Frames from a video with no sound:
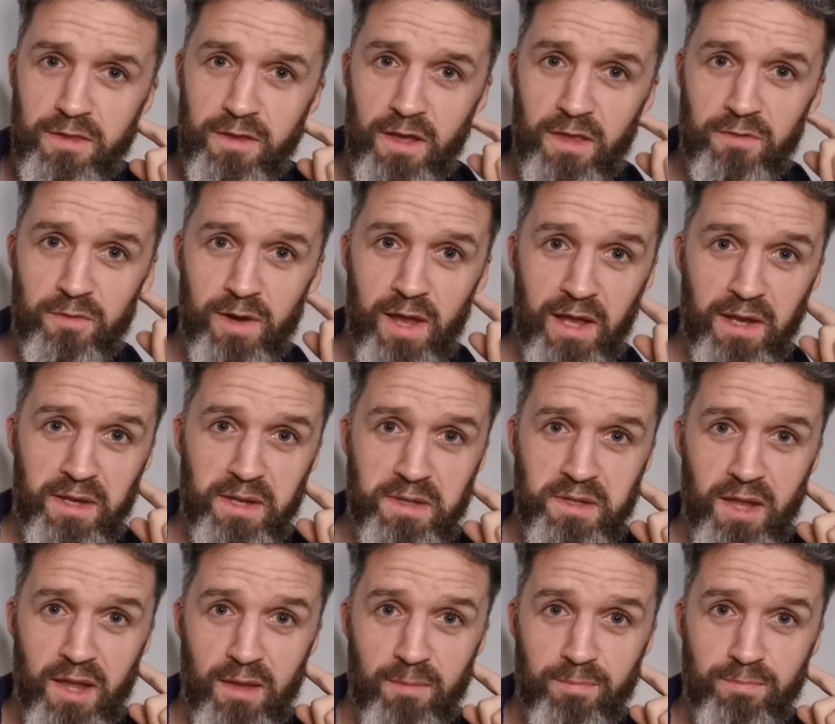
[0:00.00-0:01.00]
33X
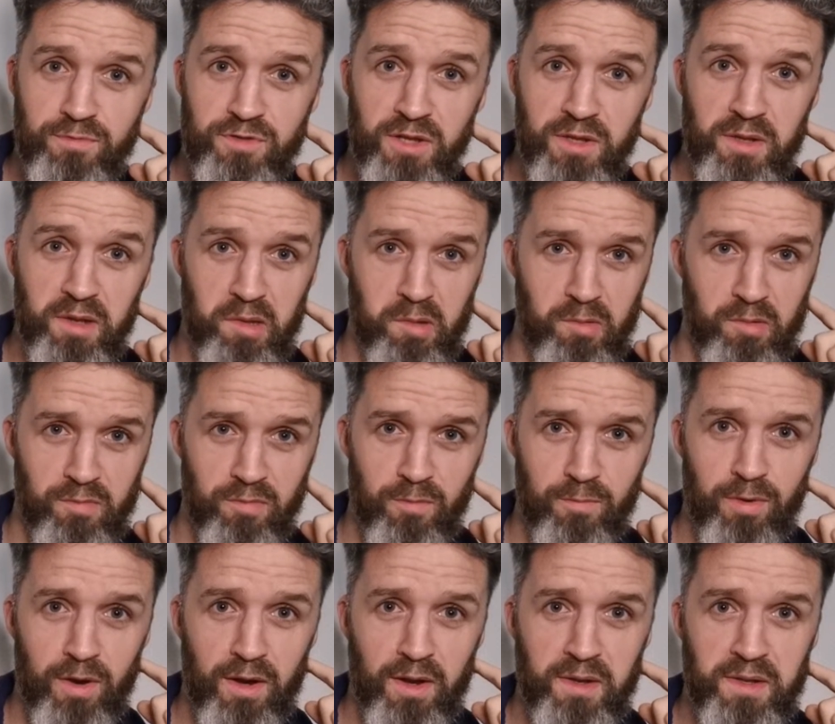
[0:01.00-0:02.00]
is saying Jesus was
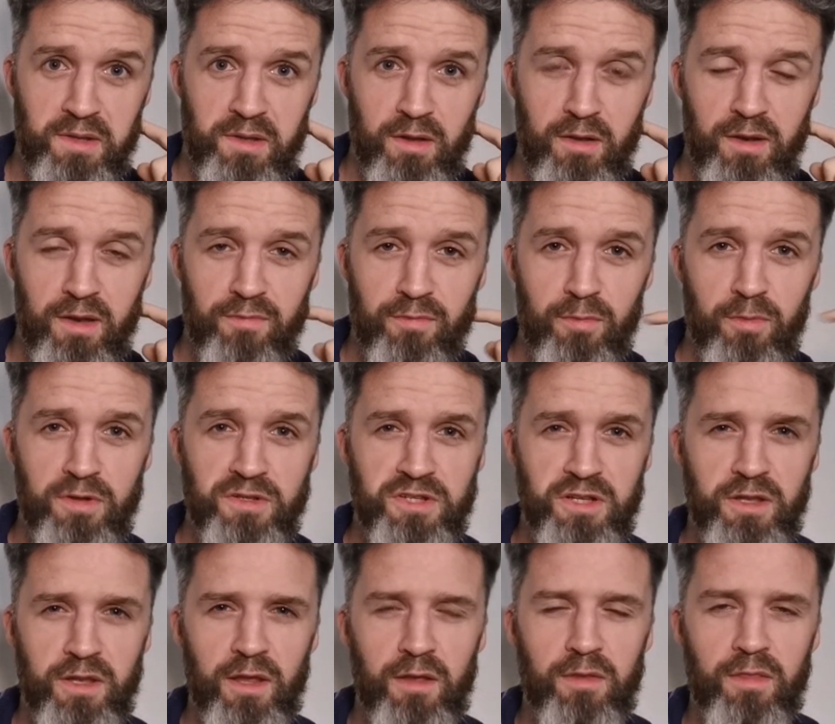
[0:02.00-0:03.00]
from Pakistan. Everyone
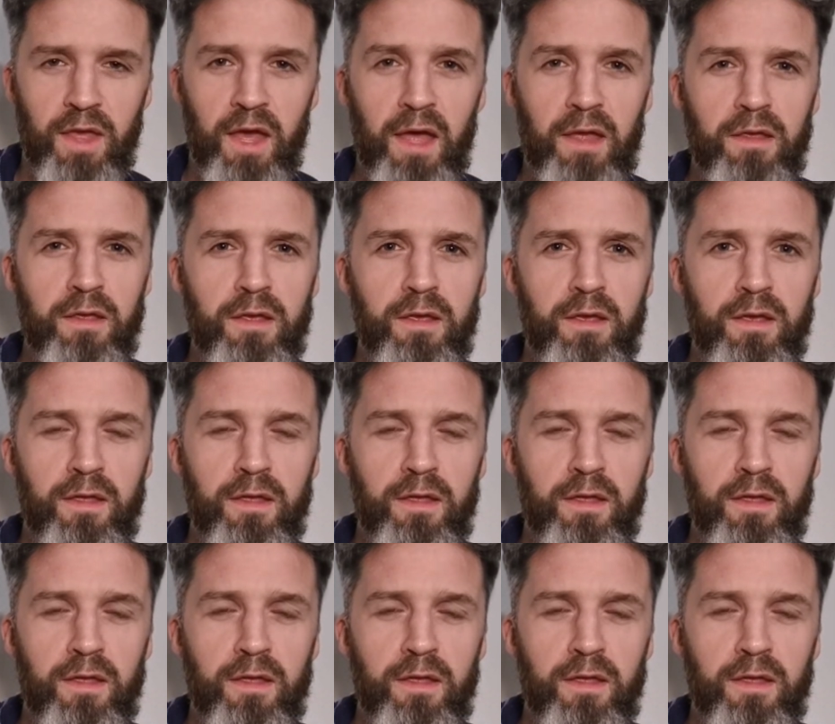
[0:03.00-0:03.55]
should know that.